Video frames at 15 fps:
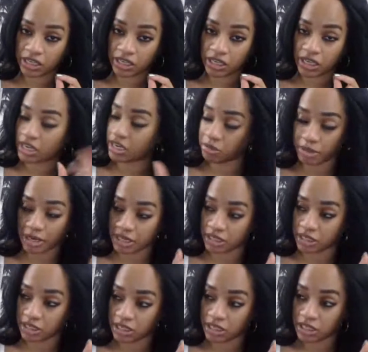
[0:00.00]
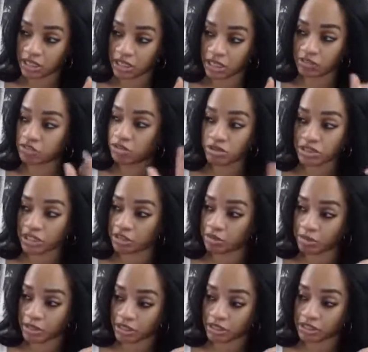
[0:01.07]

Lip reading: anybody. If you tell me